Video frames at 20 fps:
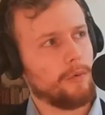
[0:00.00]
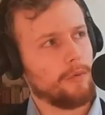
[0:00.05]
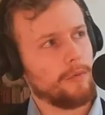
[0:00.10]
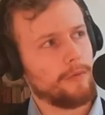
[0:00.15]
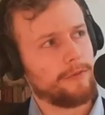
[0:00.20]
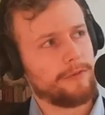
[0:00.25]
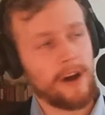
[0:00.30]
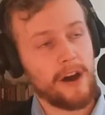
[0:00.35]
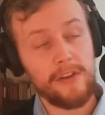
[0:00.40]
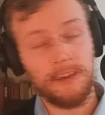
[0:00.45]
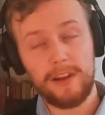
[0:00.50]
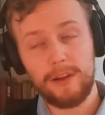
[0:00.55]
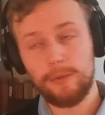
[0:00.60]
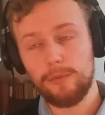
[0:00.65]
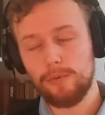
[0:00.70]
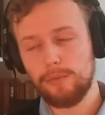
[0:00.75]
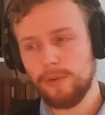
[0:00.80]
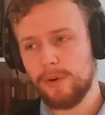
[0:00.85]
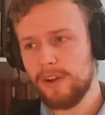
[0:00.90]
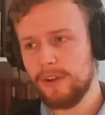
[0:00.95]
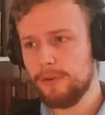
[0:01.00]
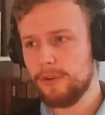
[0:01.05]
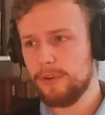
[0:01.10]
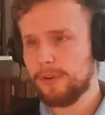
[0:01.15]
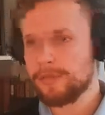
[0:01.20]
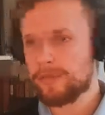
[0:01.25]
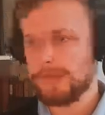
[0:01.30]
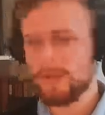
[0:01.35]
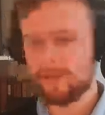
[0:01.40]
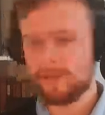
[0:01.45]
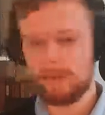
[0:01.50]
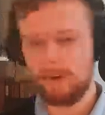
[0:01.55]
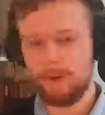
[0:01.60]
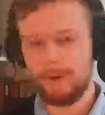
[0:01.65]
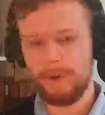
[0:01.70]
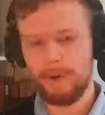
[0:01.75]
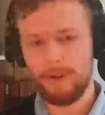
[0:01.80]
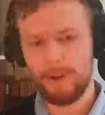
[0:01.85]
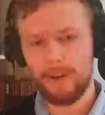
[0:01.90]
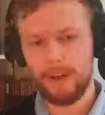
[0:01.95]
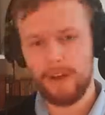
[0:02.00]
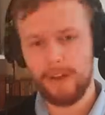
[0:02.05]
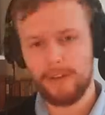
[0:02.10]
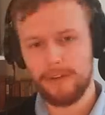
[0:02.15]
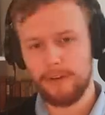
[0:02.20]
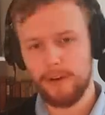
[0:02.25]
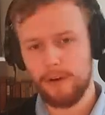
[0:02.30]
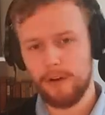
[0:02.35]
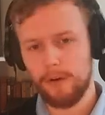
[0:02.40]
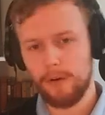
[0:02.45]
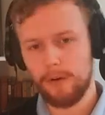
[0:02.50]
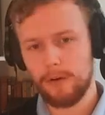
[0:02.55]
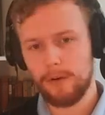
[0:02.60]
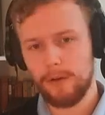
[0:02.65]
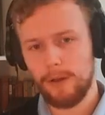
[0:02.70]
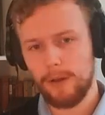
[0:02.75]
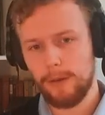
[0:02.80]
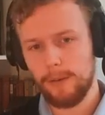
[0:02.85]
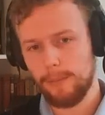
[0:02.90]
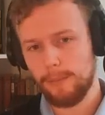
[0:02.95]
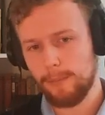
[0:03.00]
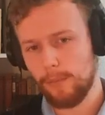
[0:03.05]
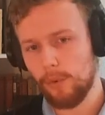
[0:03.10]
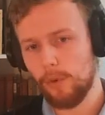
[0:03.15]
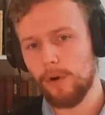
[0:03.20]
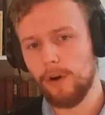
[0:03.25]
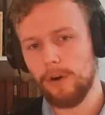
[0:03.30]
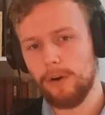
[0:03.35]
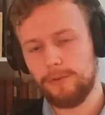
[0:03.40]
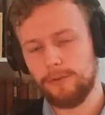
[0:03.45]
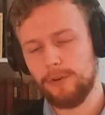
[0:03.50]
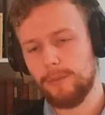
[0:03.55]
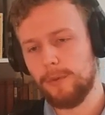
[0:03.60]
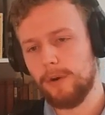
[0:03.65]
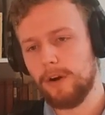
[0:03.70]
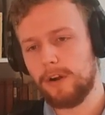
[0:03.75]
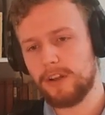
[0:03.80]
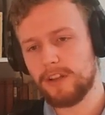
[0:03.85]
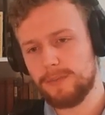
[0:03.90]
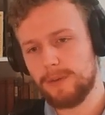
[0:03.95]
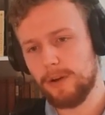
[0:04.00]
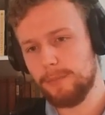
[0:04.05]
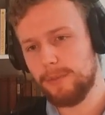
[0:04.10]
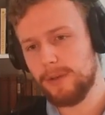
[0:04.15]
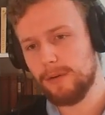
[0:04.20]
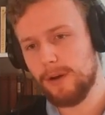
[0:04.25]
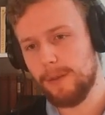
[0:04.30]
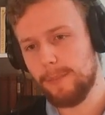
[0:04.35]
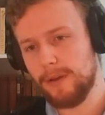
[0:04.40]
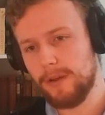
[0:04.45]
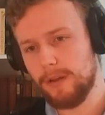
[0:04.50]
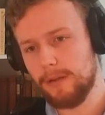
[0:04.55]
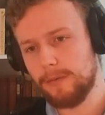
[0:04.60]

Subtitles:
finally, when do you expect to communicate, more to the markets about BYP?